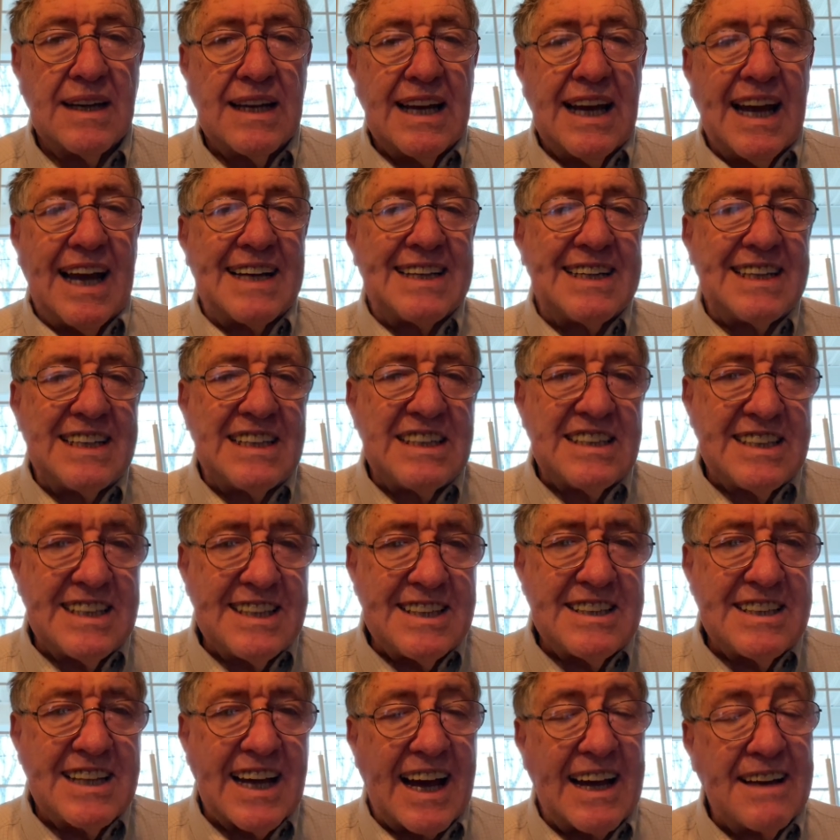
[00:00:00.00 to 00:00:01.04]
And he
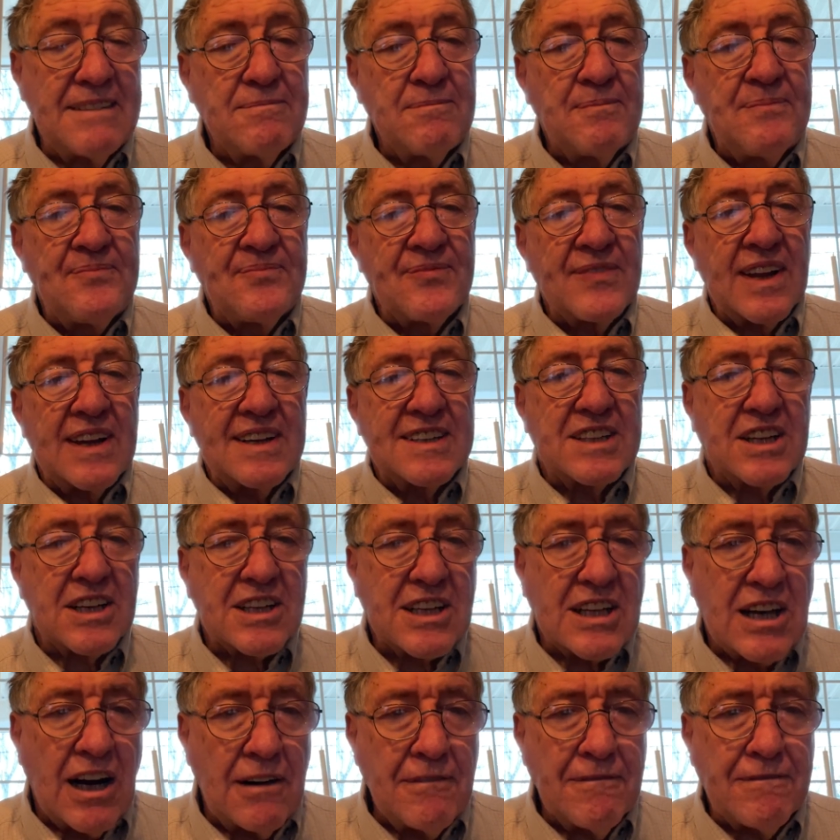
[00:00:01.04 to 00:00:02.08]
did that to
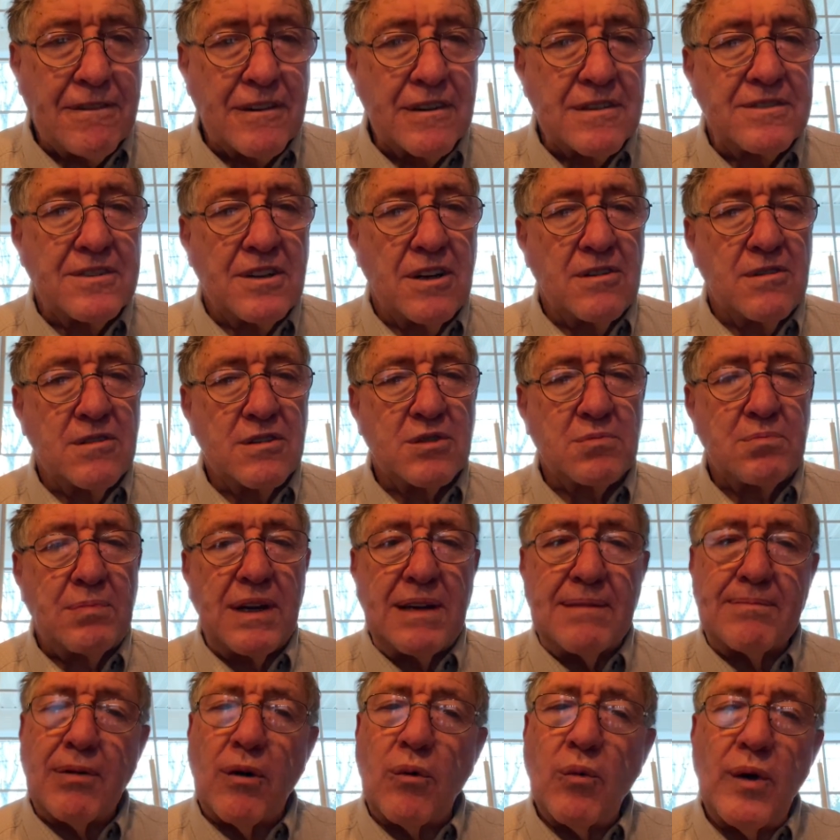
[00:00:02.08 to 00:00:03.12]
comfort those
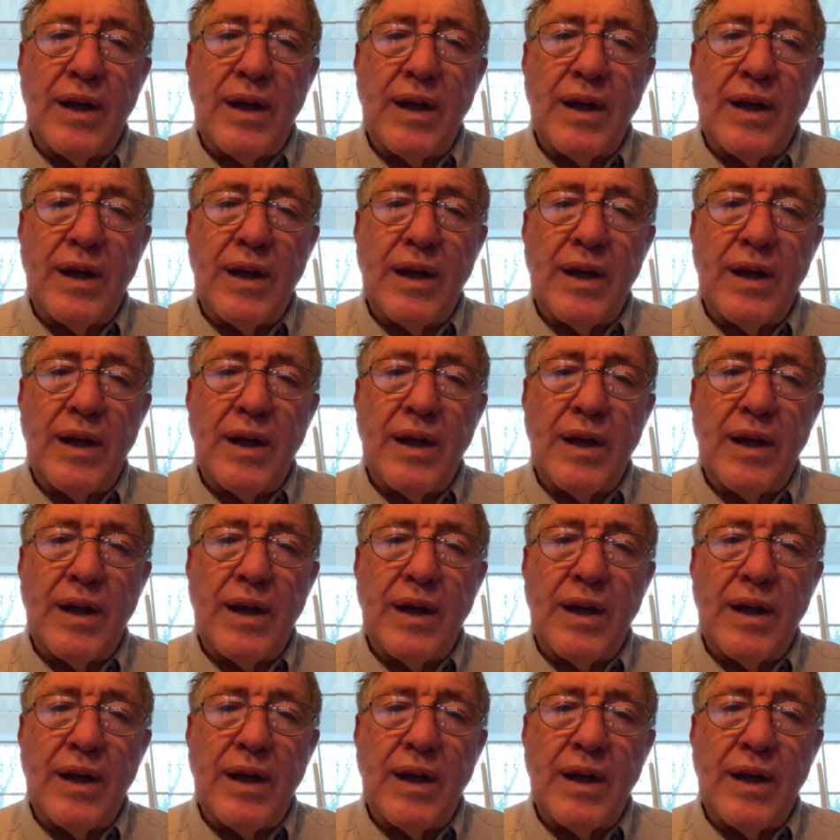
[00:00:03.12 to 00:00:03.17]
people.